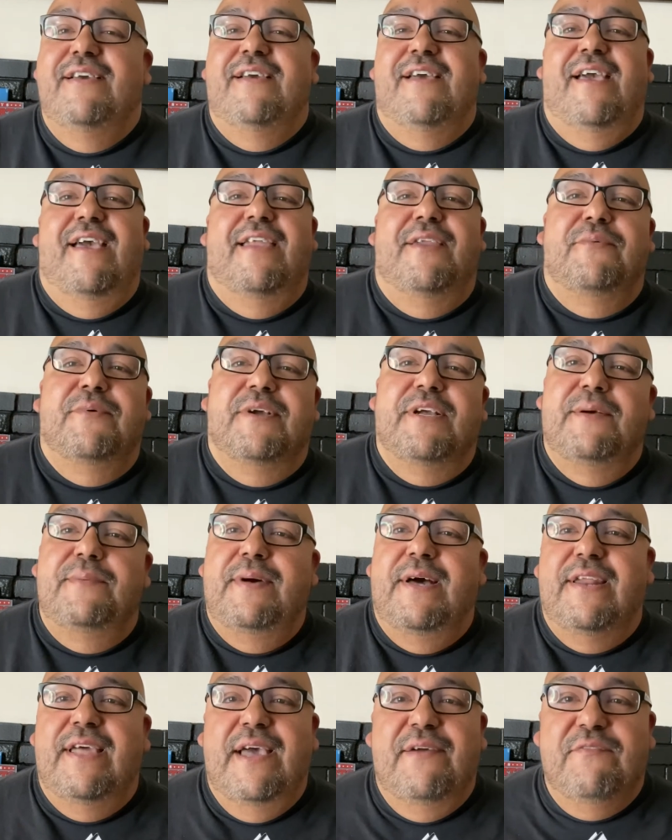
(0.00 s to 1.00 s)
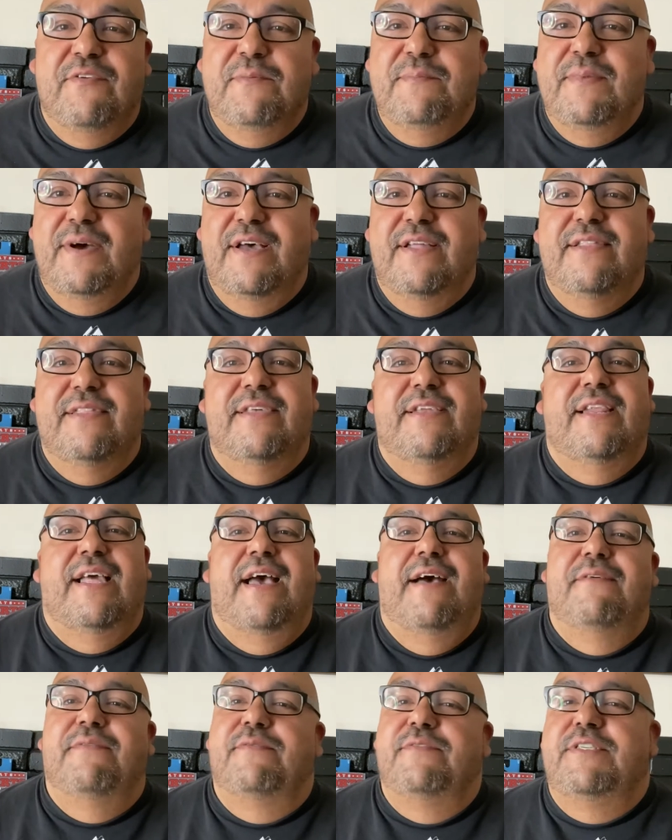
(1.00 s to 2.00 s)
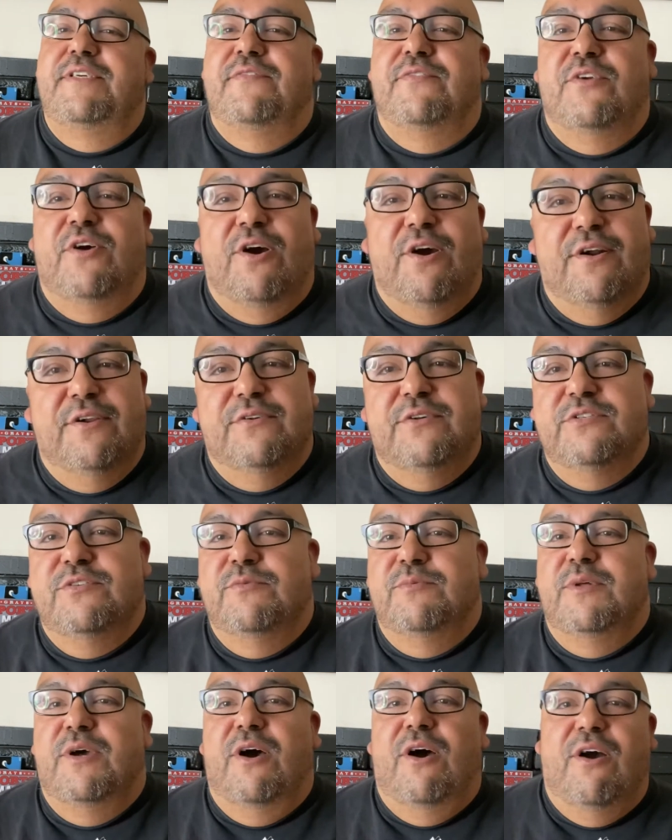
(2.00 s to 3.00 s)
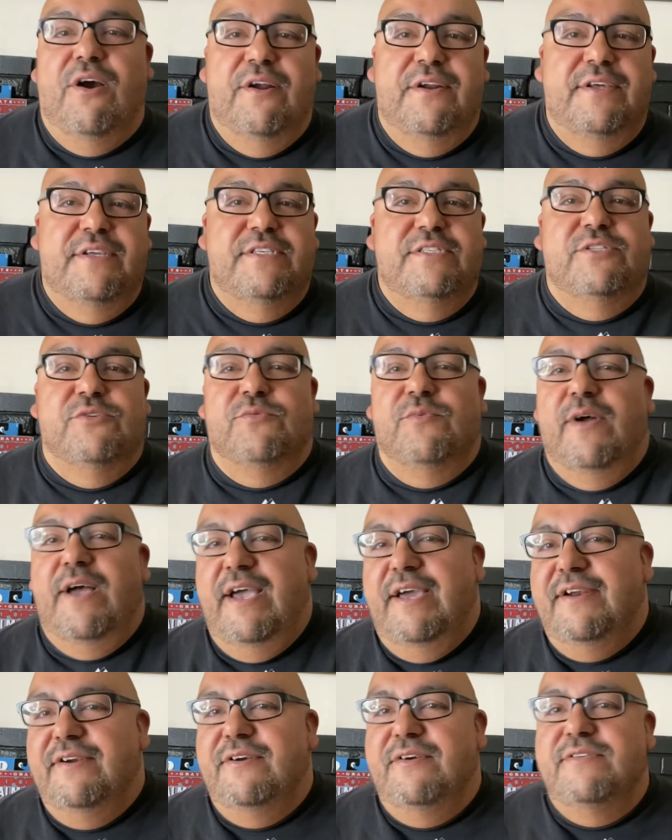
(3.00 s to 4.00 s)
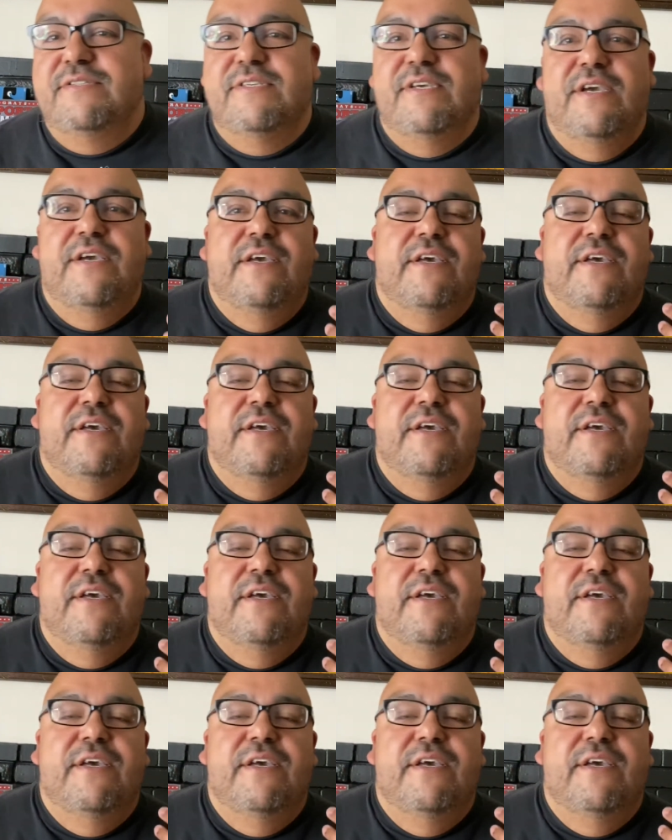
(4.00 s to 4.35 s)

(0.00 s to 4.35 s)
And it would come out every month. It'd have different articles from the artists, the writers.